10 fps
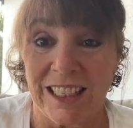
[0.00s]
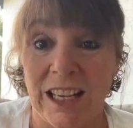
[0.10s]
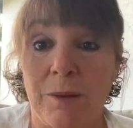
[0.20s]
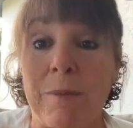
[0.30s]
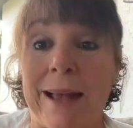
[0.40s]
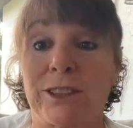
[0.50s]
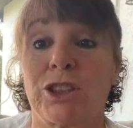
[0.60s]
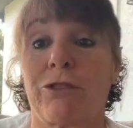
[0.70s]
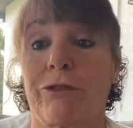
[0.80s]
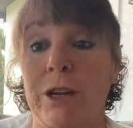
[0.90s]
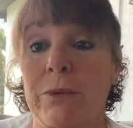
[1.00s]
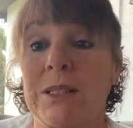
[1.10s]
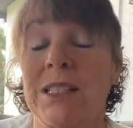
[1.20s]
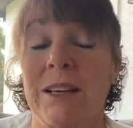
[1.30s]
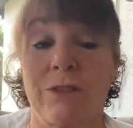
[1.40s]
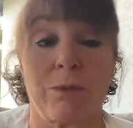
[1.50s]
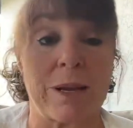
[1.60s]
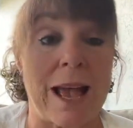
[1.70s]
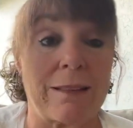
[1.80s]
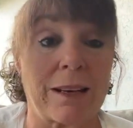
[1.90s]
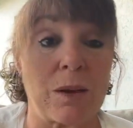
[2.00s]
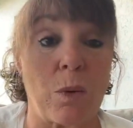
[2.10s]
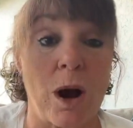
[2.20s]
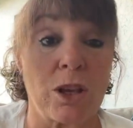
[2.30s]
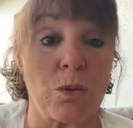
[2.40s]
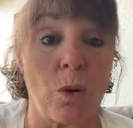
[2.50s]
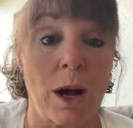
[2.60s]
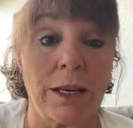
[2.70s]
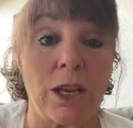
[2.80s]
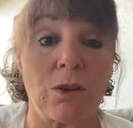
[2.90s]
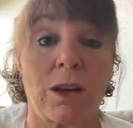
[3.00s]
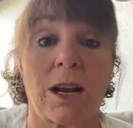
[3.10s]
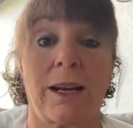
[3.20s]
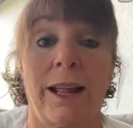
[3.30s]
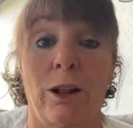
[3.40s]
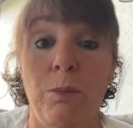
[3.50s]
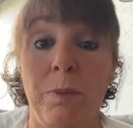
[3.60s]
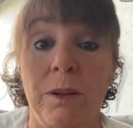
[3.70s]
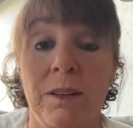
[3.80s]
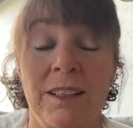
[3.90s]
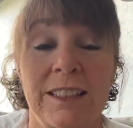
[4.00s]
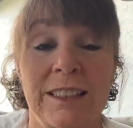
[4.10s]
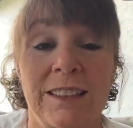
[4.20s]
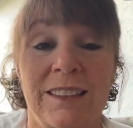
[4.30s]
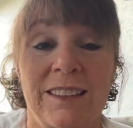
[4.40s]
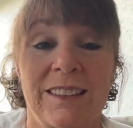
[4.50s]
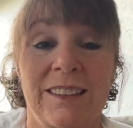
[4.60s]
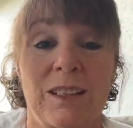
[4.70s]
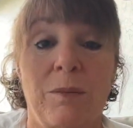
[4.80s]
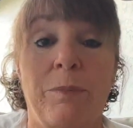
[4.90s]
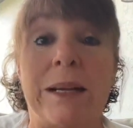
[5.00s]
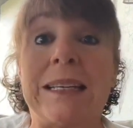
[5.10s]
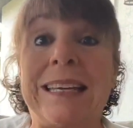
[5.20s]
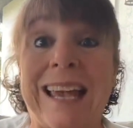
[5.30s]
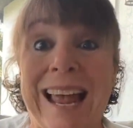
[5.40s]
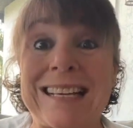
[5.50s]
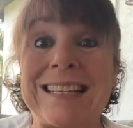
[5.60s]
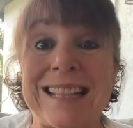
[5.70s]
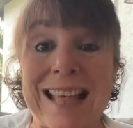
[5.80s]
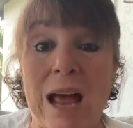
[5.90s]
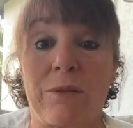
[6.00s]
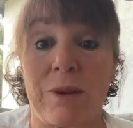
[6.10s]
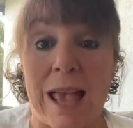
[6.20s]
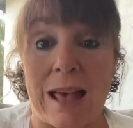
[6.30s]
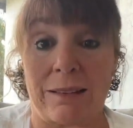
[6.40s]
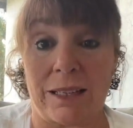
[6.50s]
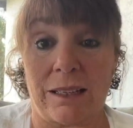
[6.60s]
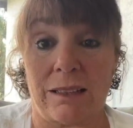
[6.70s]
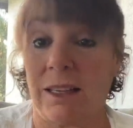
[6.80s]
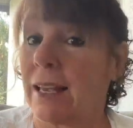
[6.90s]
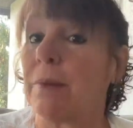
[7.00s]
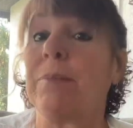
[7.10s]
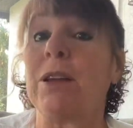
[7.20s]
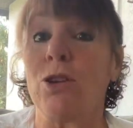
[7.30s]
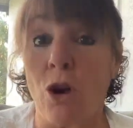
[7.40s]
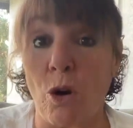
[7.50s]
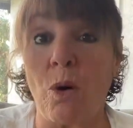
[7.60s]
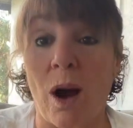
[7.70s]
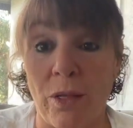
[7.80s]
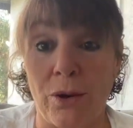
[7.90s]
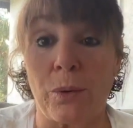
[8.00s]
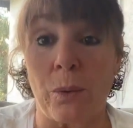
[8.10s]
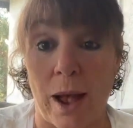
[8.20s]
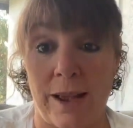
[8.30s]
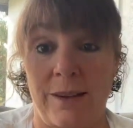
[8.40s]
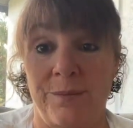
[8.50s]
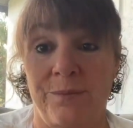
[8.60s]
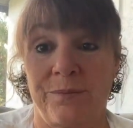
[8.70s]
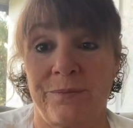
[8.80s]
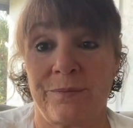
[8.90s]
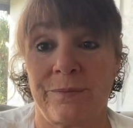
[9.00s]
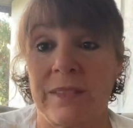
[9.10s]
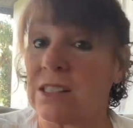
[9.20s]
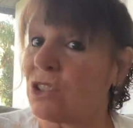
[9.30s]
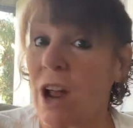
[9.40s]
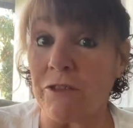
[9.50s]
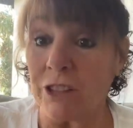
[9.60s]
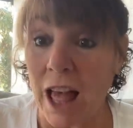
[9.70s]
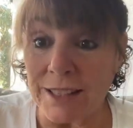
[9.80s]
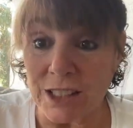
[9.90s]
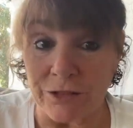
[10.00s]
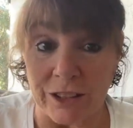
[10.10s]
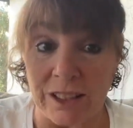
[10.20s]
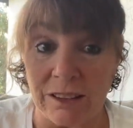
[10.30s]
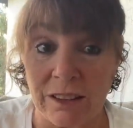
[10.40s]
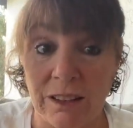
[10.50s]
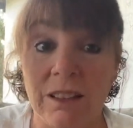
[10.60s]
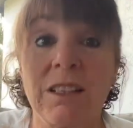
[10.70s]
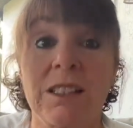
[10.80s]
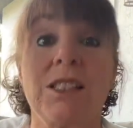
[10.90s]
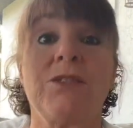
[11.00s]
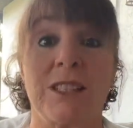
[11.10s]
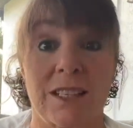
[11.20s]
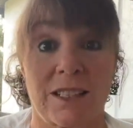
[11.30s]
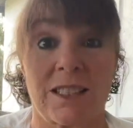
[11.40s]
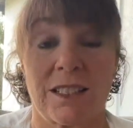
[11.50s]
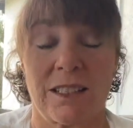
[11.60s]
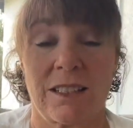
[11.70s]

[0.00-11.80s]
Match the frequency of the reality you want, and you cannot help but get that reality. It can be no other way. This is not philosophy. This is physics.